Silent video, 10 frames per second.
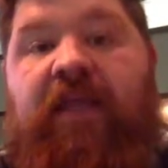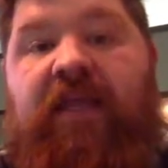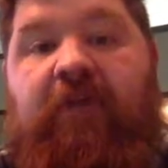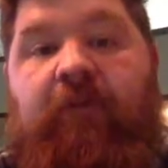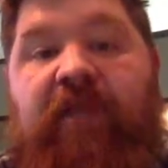
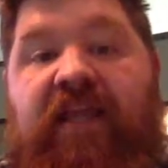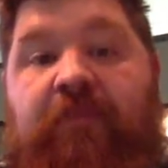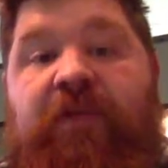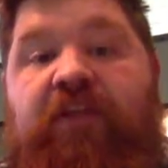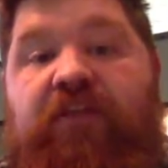it may
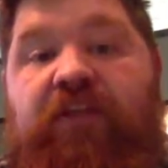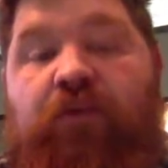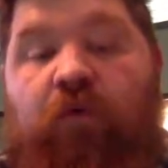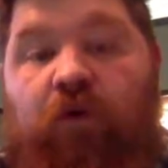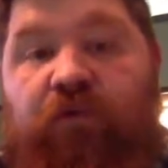be that
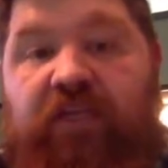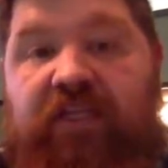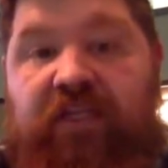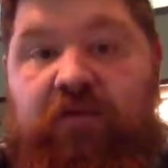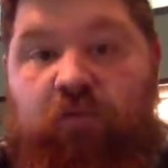you only
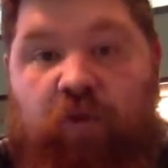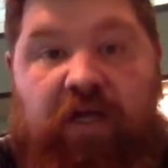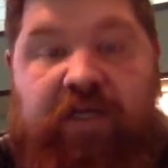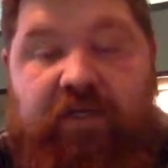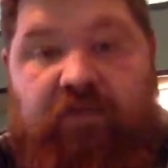need
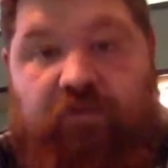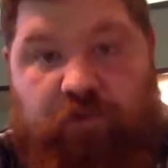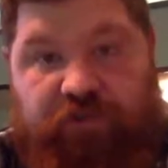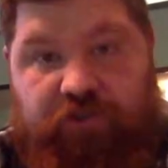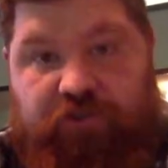1 for
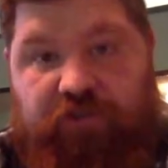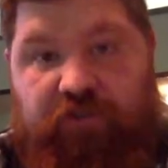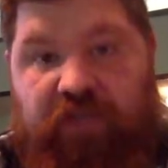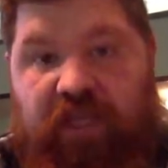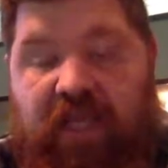what you're
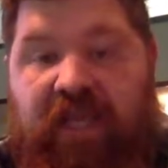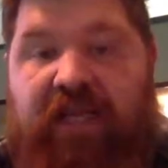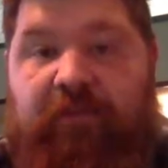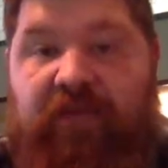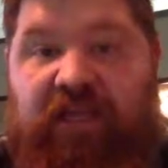doing, and
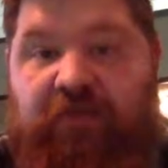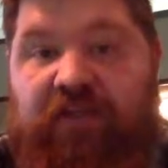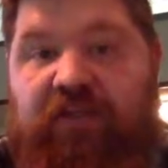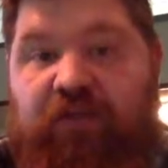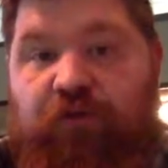it may be
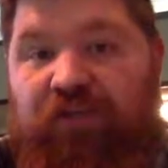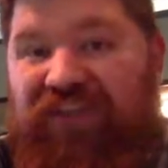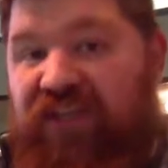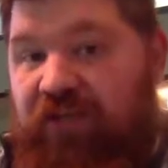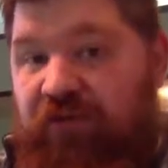that you
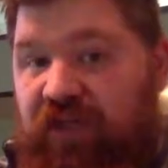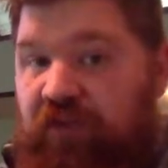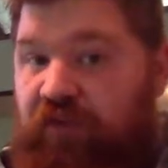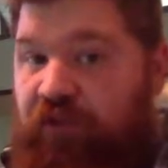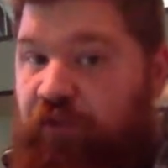think you
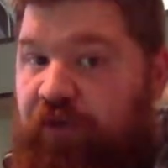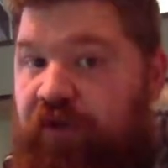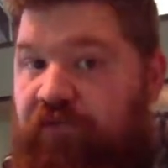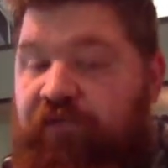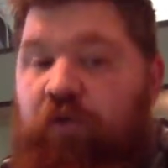need 3
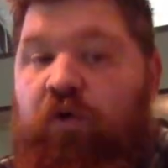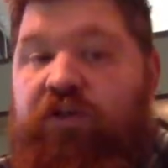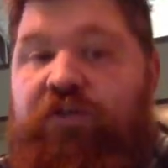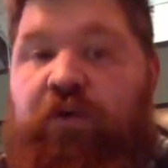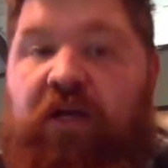or 4
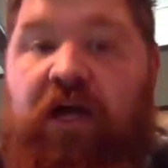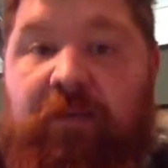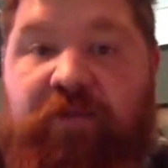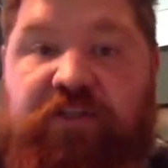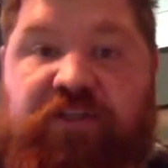to
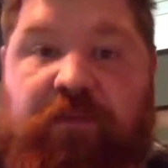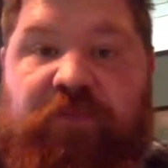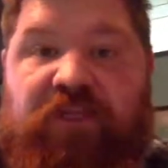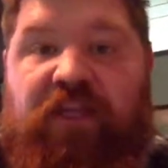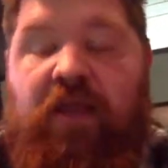accomplish
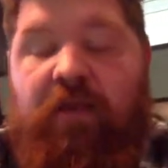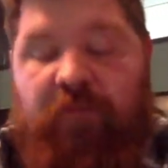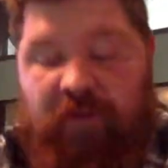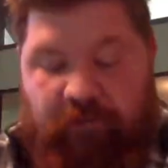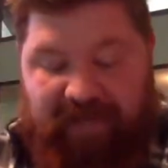something,
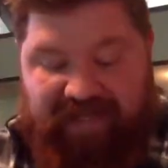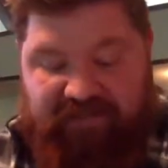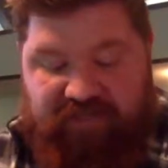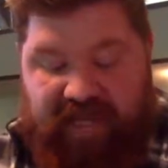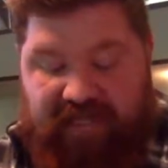but by
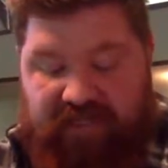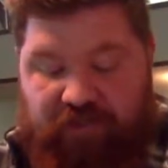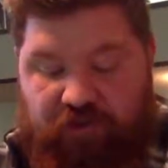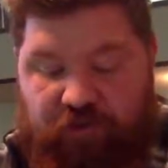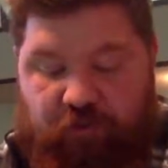
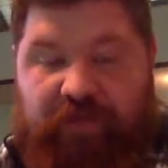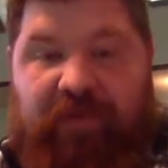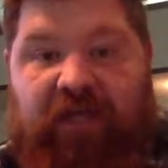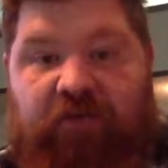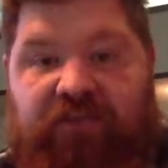stacking 3
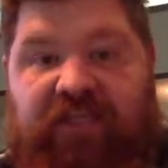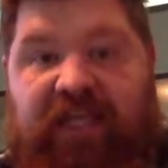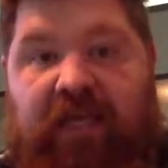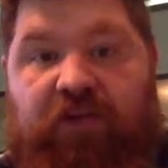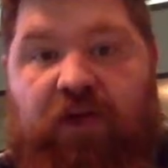pedals
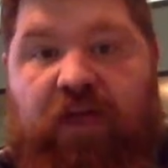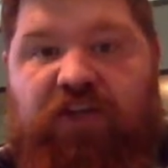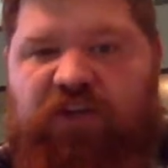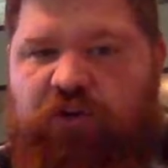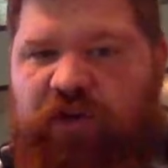together,
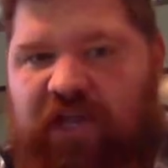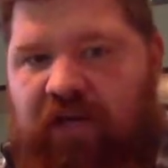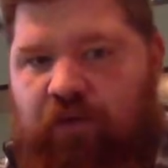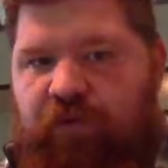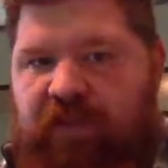you're
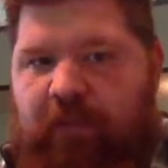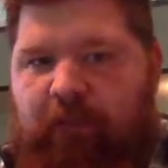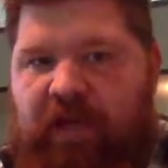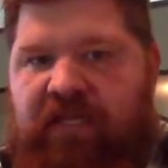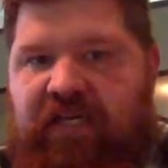creating a really
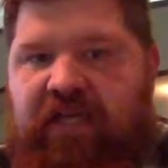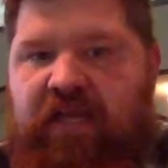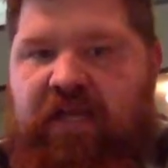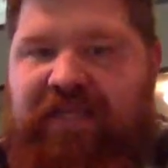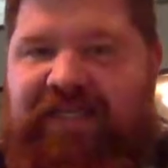muddy
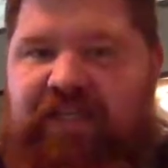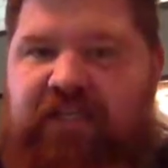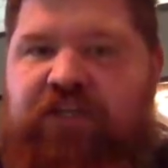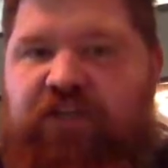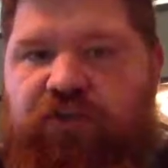
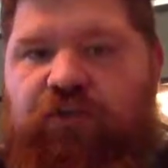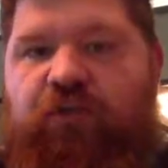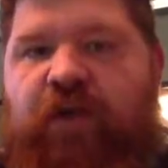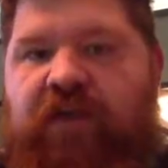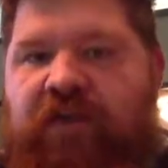
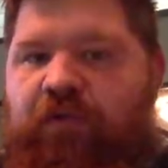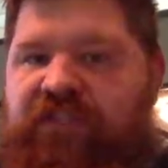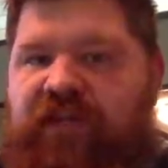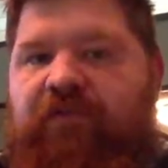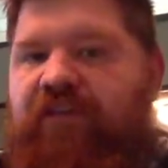EQ that
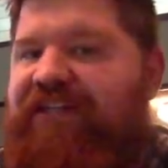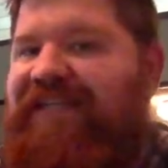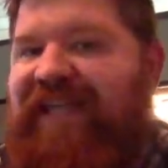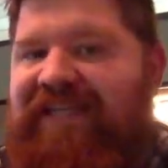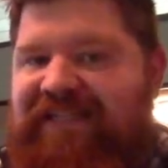was never
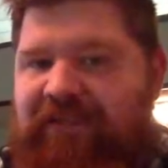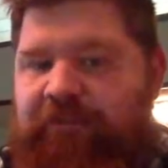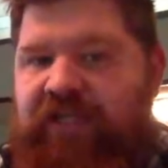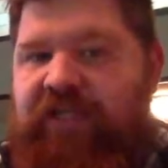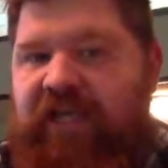intended to
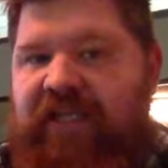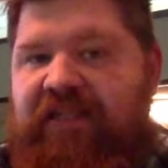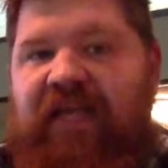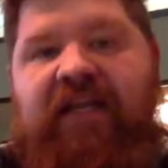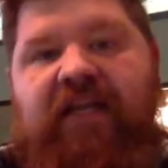be like
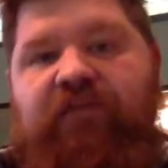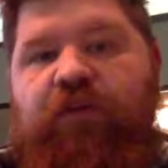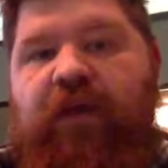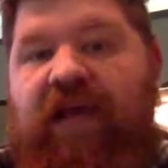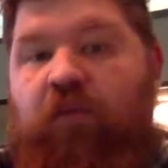that. And if
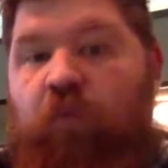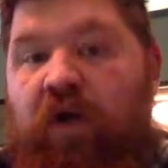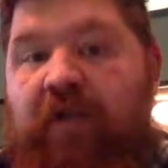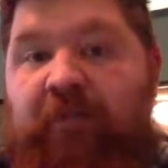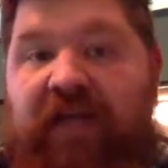you had
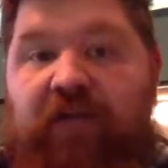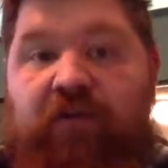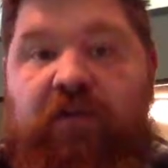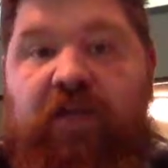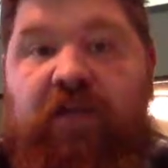1
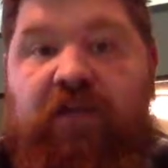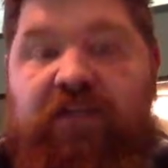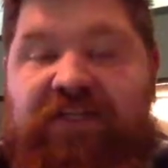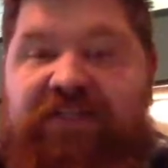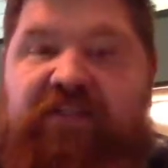pedal
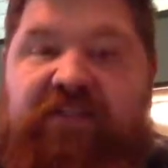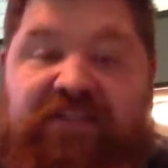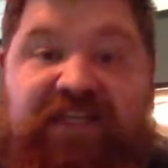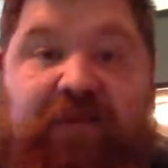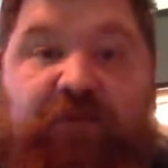that did the
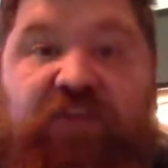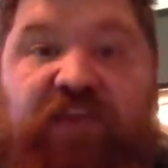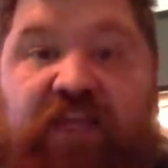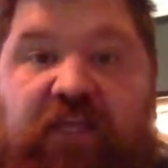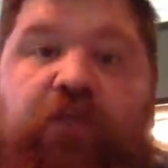same
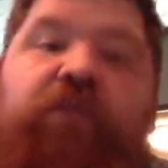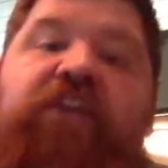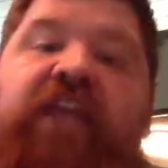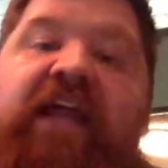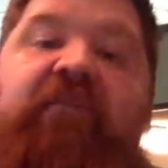thing, you would
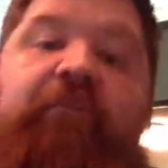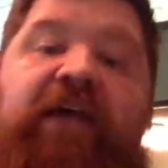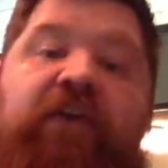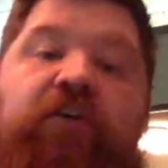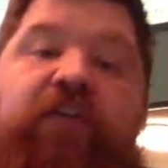then have
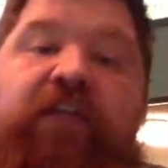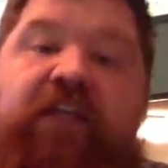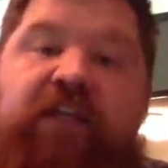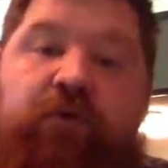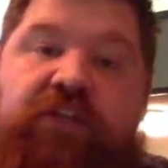better
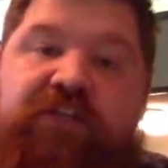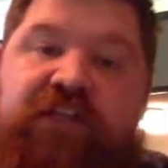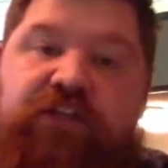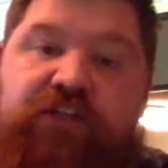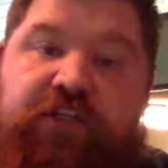
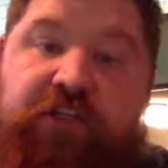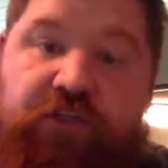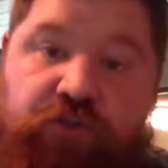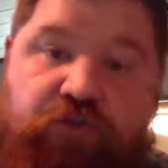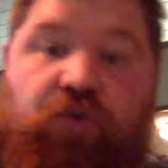equalization
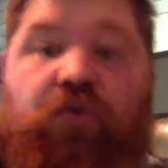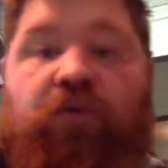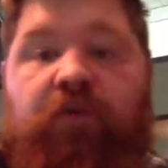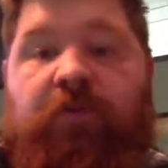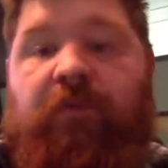
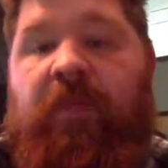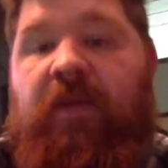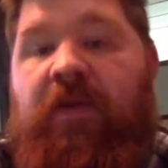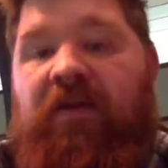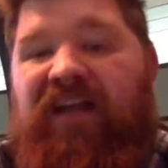control.
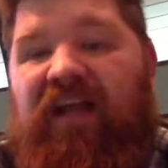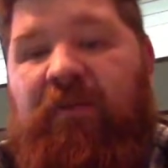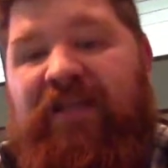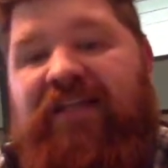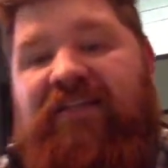How
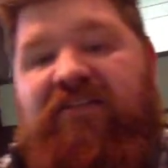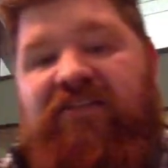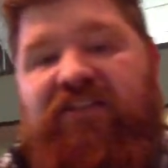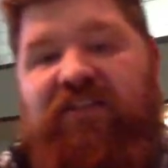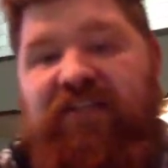many
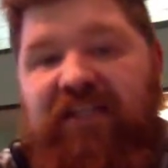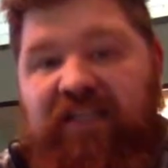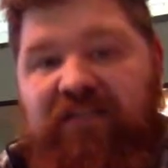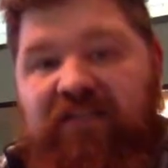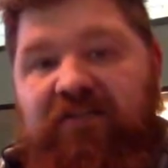do you
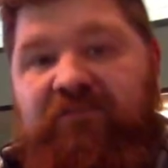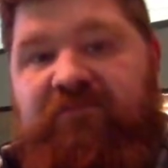need?